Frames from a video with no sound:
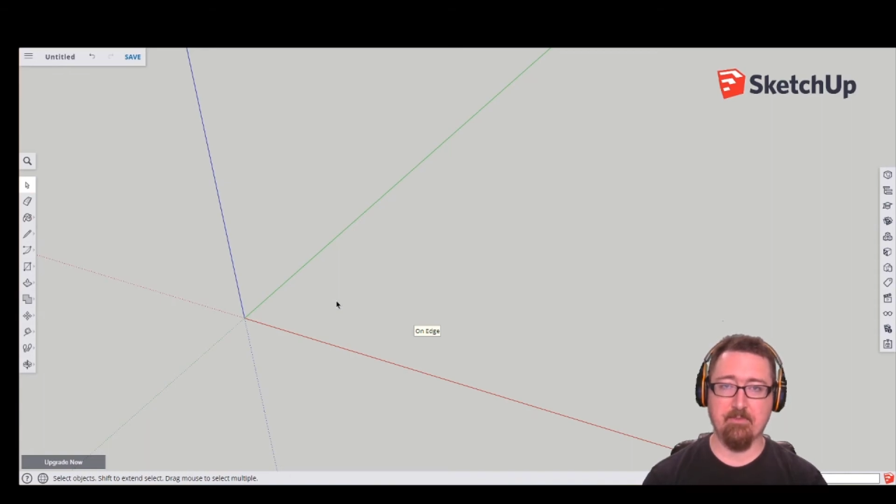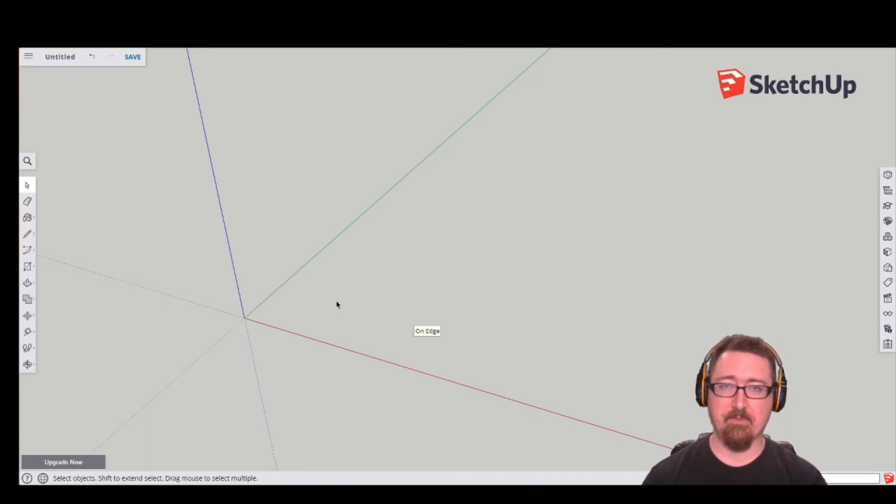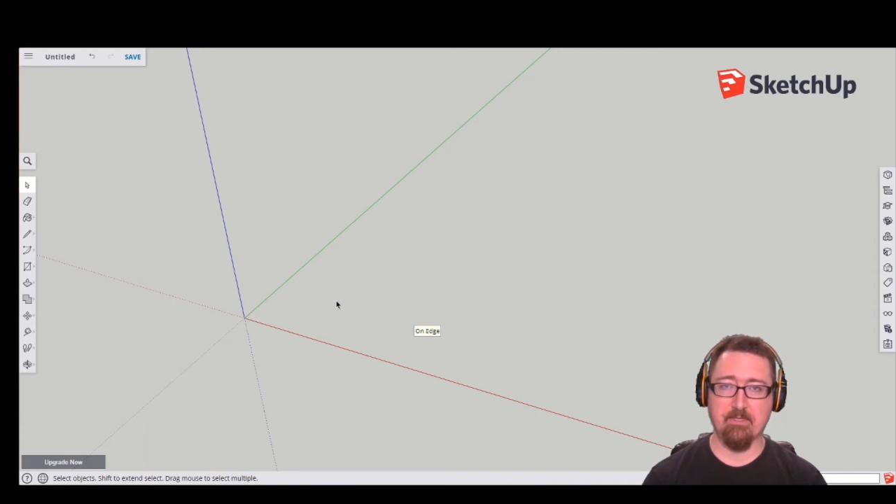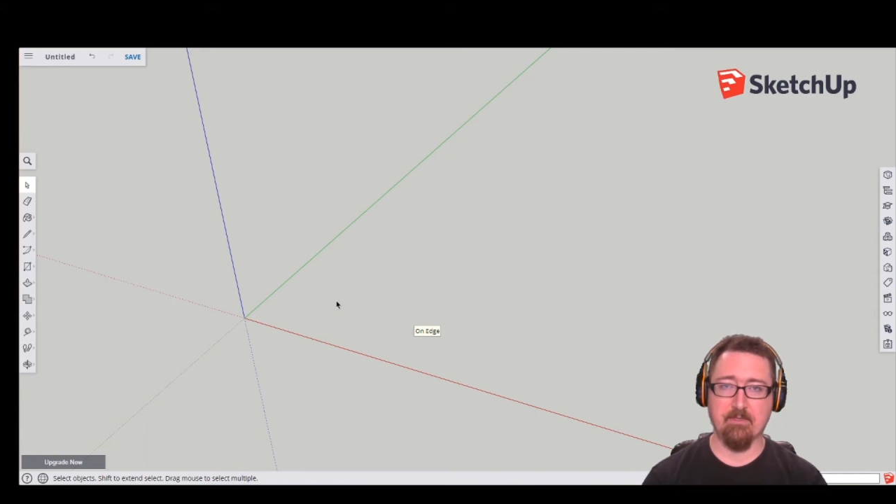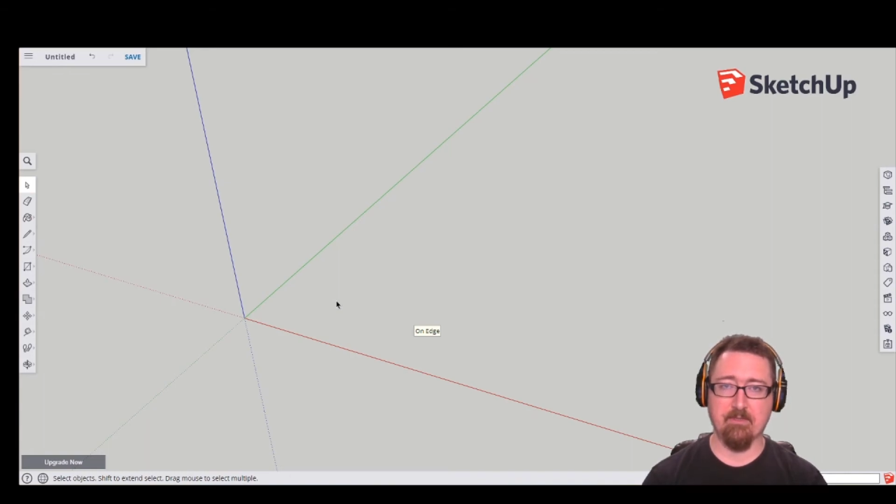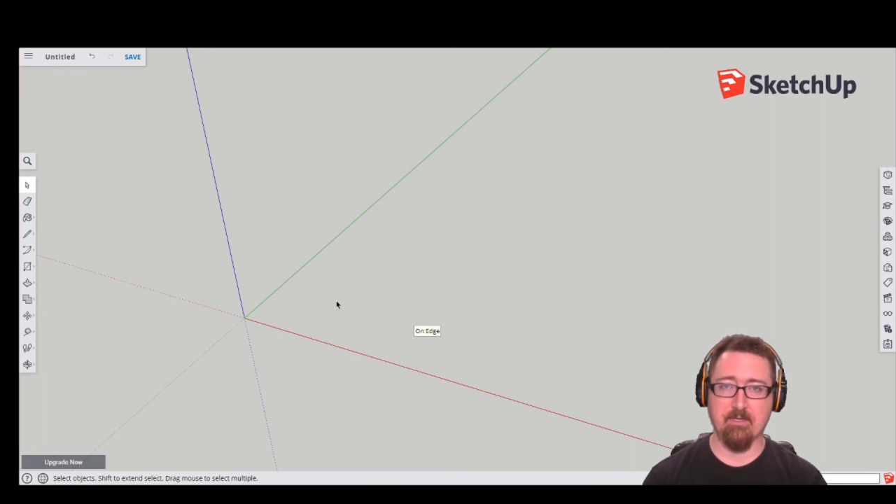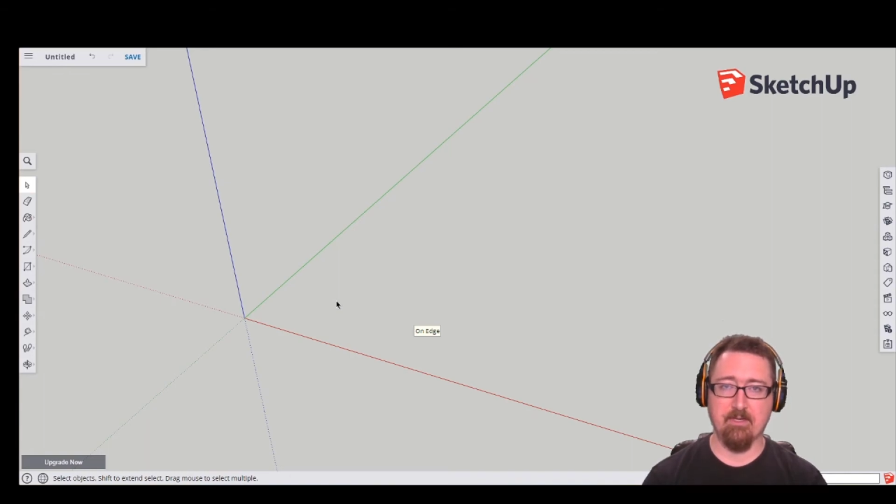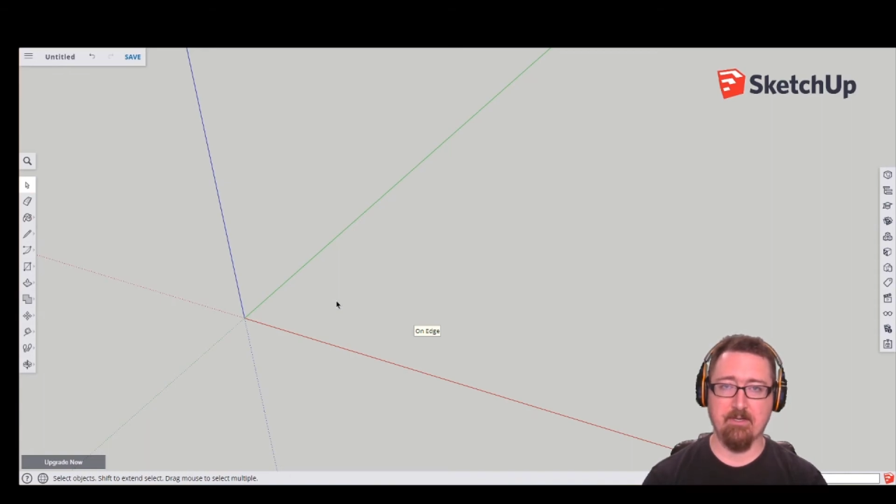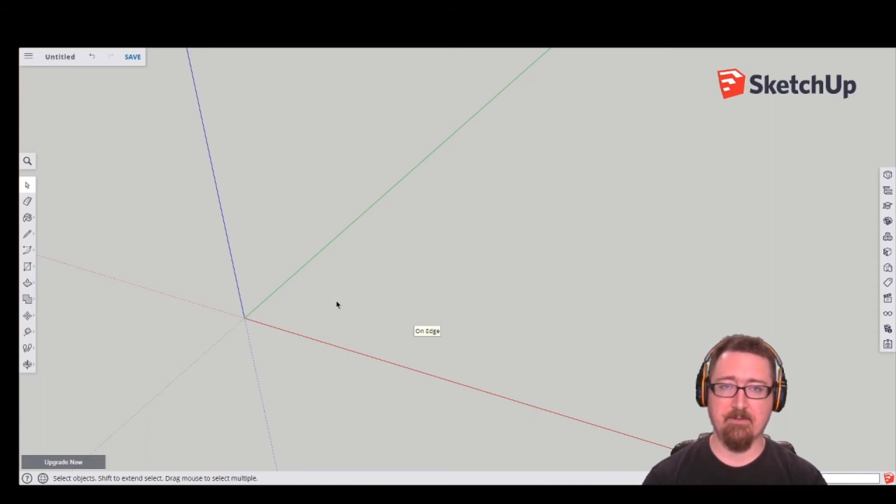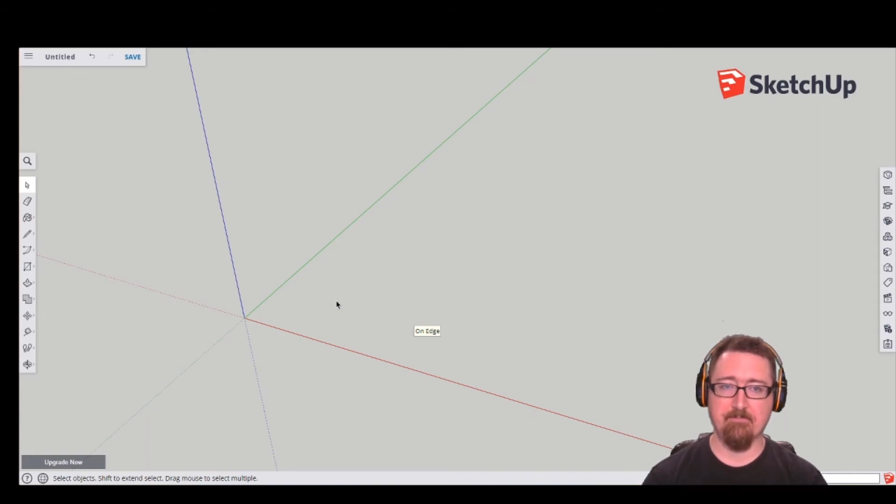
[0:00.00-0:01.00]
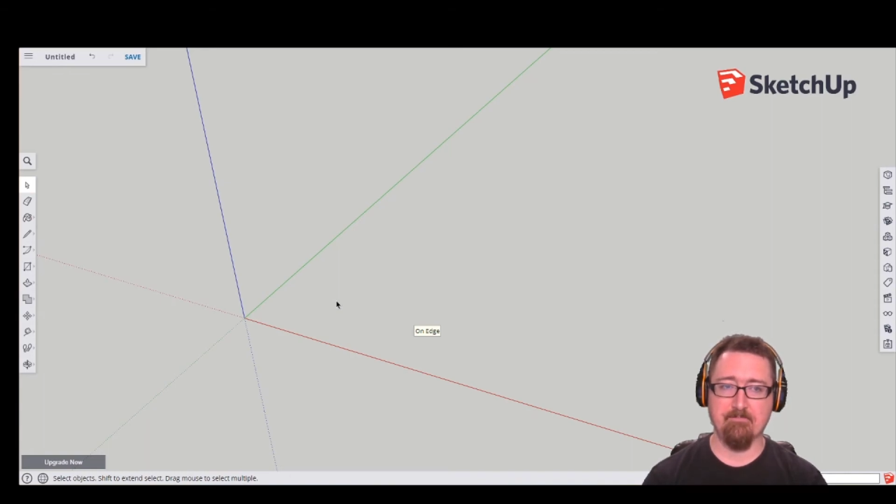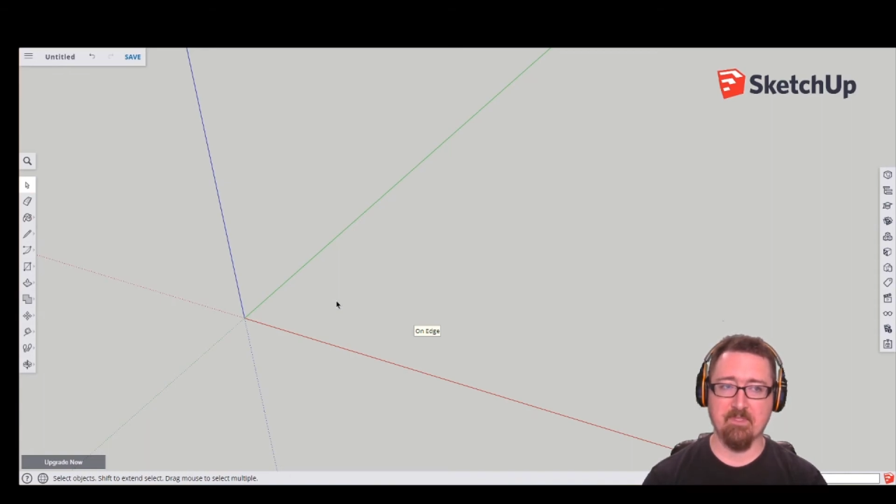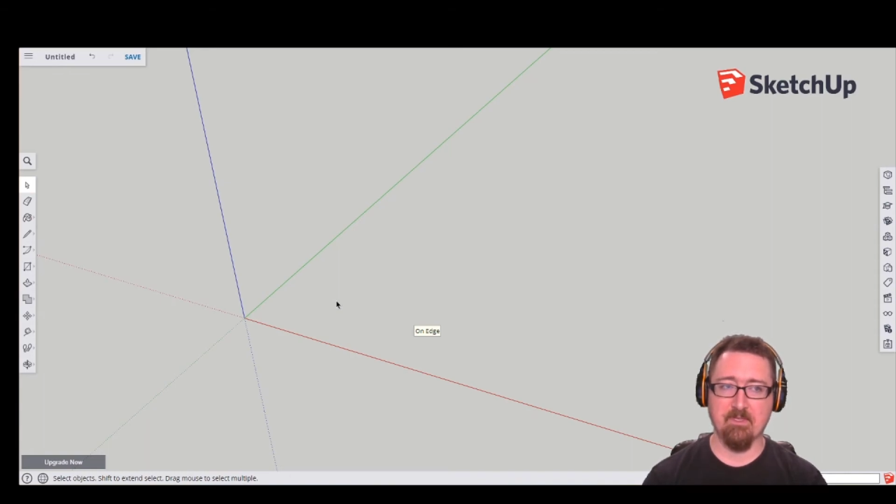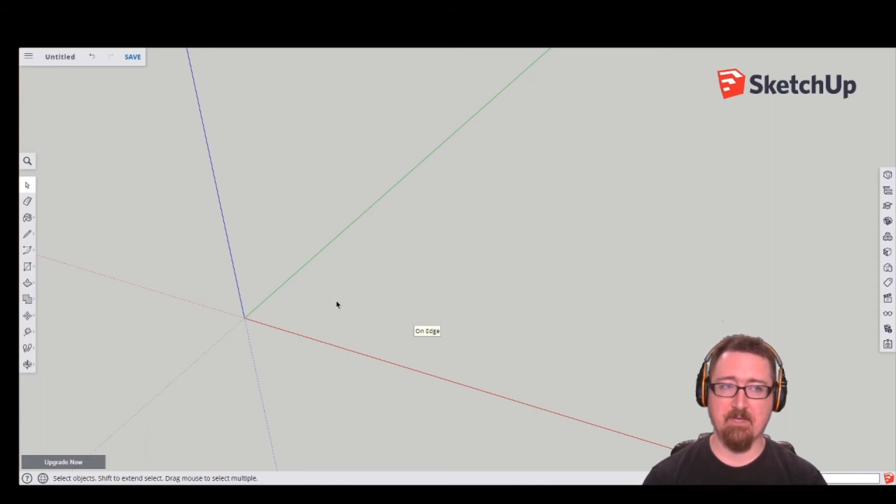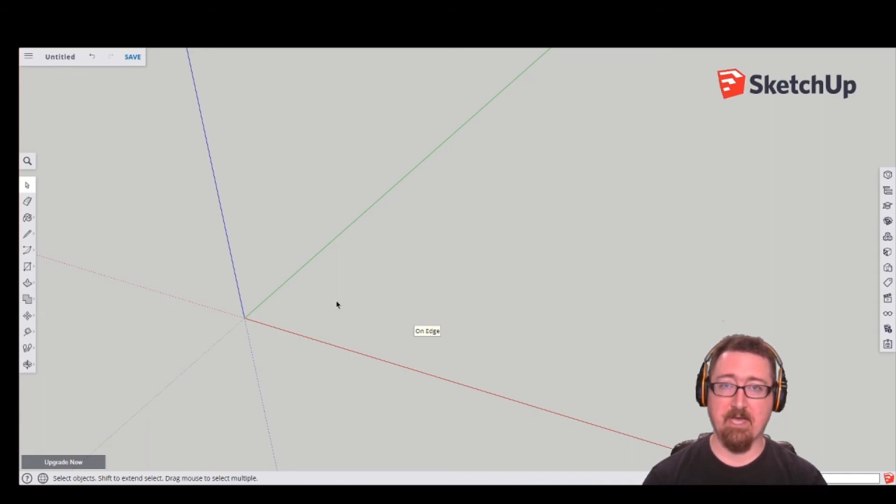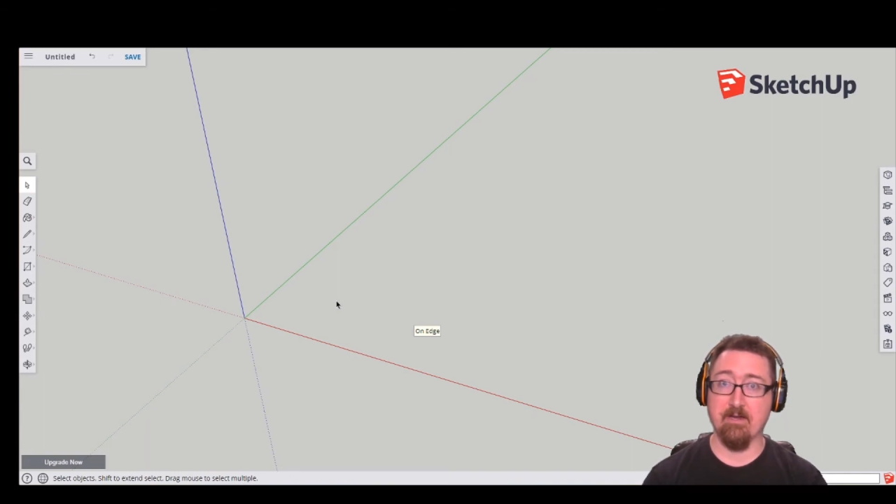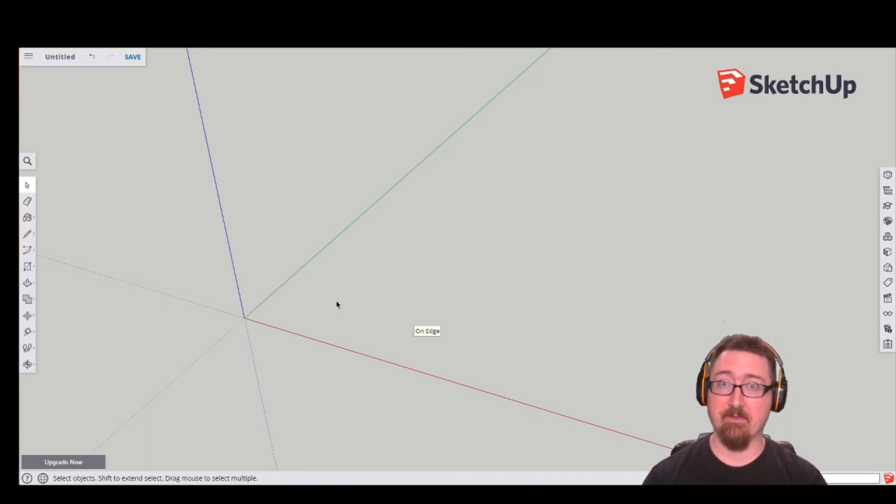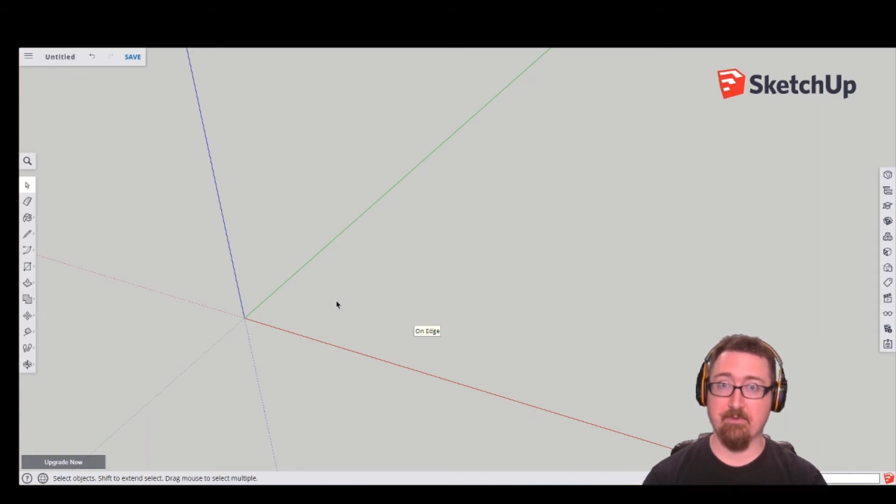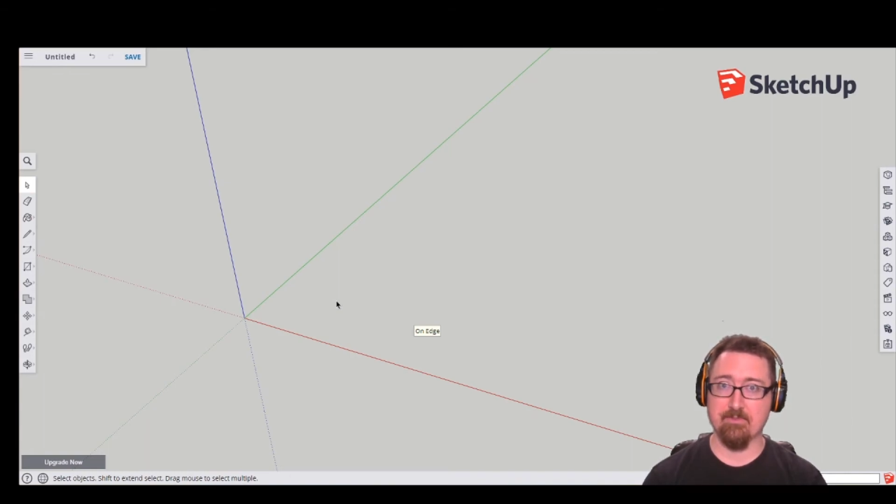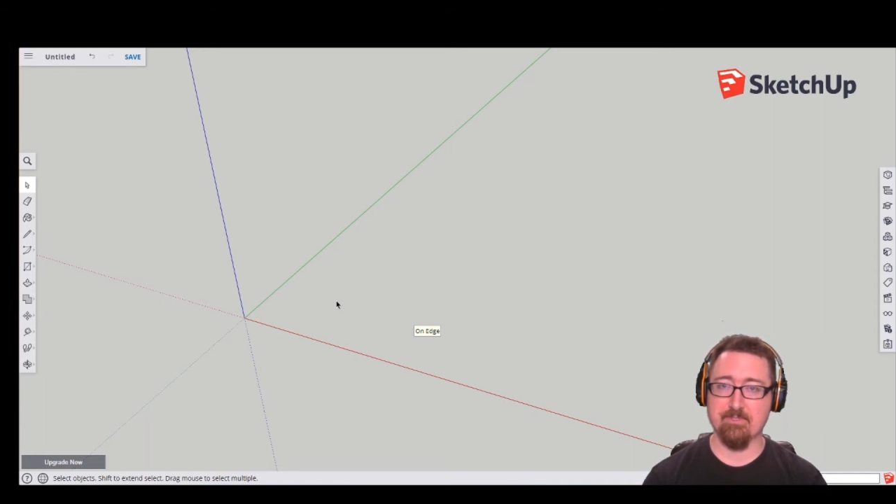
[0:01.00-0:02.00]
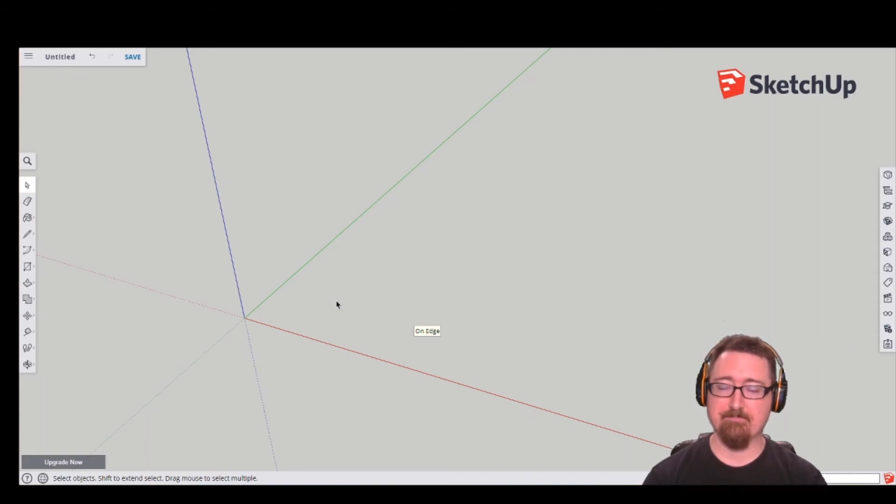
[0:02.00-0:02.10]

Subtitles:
will honor those.